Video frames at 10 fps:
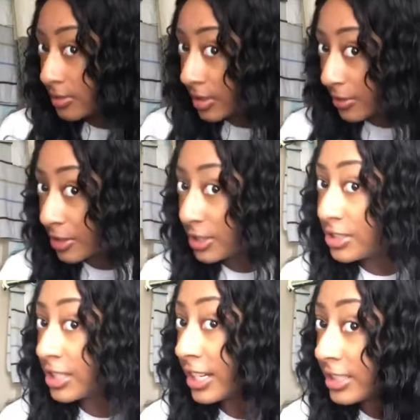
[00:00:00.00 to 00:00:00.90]
They have a good
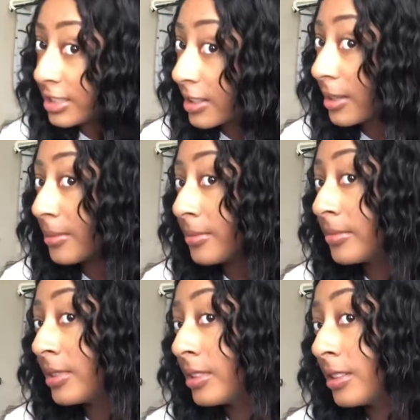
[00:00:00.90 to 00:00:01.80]
shine to them.
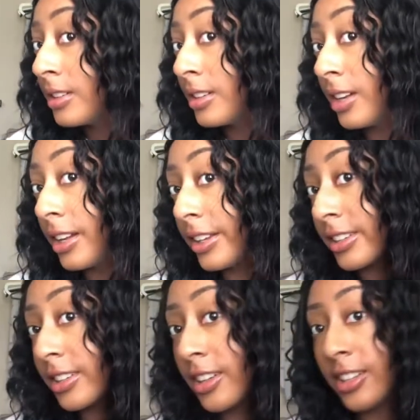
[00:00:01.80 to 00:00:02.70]
I like
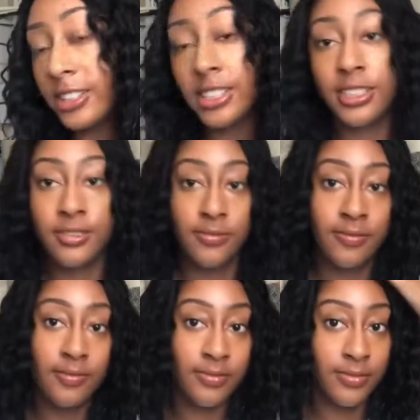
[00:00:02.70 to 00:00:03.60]
the color.
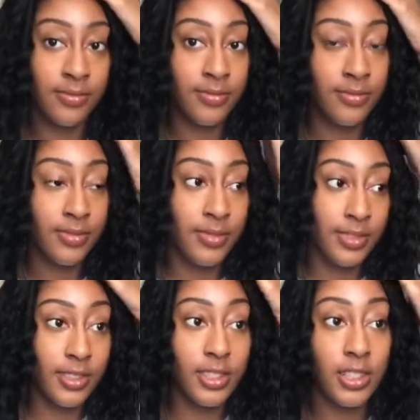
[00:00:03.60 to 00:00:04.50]

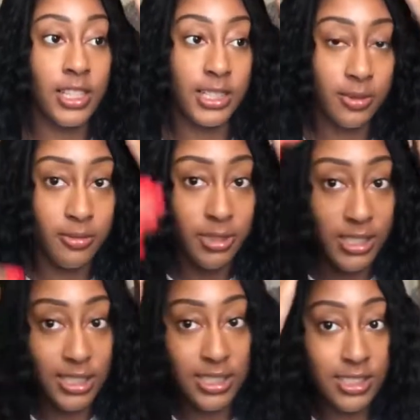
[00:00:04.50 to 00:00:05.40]
The lace
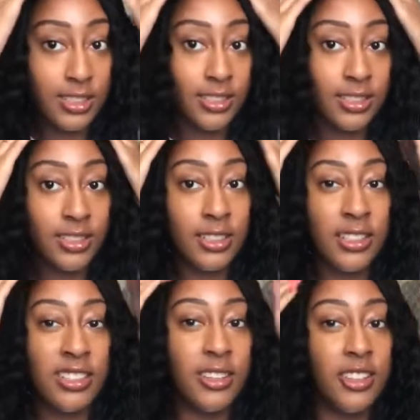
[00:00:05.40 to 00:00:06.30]
was
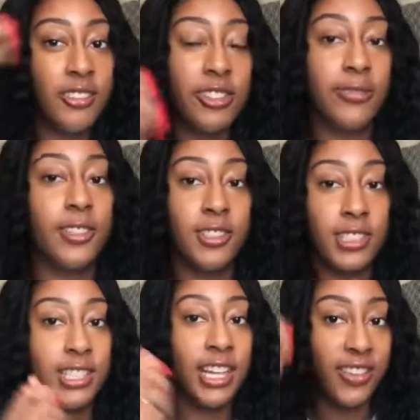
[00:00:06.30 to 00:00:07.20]
a little difficult
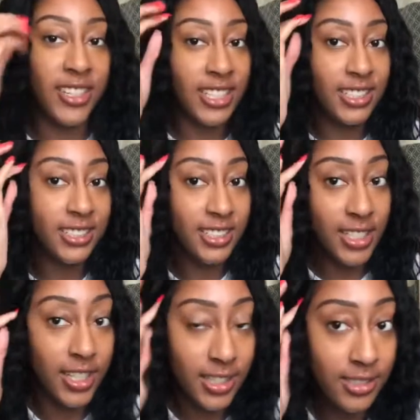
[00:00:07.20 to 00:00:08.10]
to navigate to
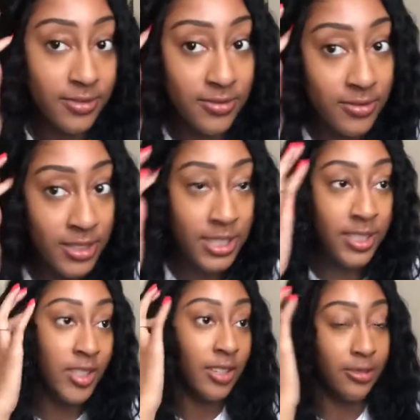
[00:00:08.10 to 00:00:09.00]
cut
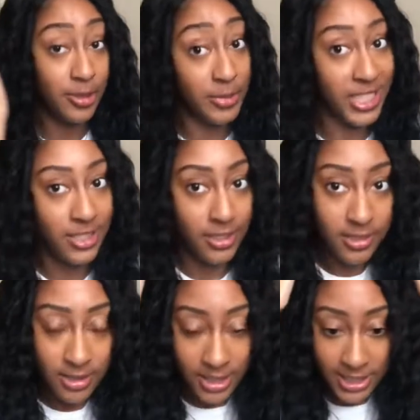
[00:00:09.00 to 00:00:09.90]
for a beginner,
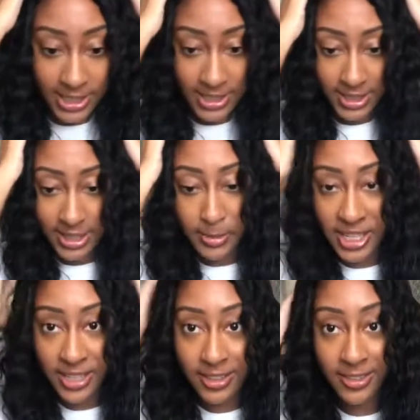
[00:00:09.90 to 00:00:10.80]
at least like
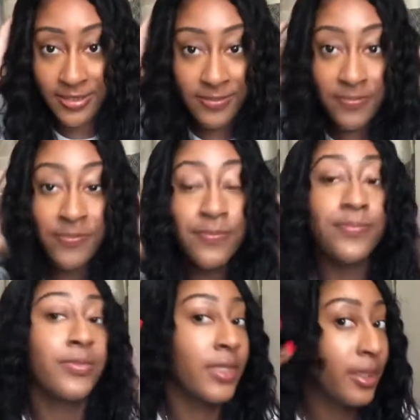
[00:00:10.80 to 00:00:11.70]
me,
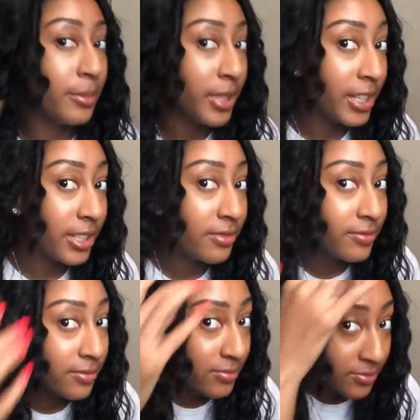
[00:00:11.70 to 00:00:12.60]
but
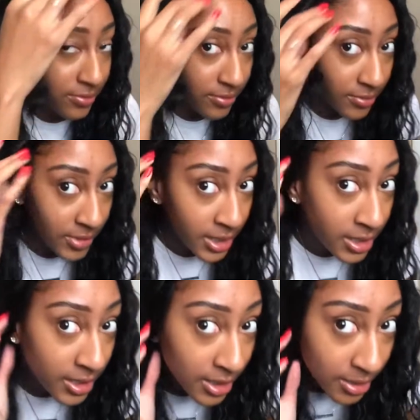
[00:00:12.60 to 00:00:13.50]

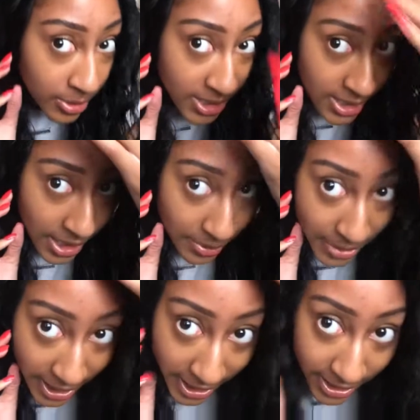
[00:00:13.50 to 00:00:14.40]
wasn't that
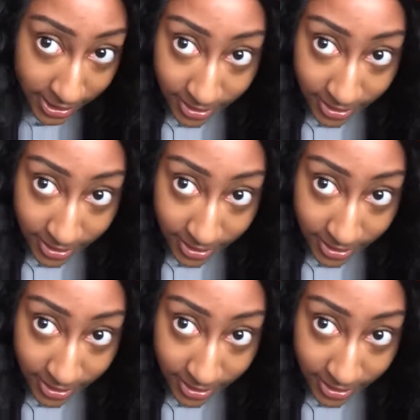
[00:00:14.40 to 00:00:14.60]
bad.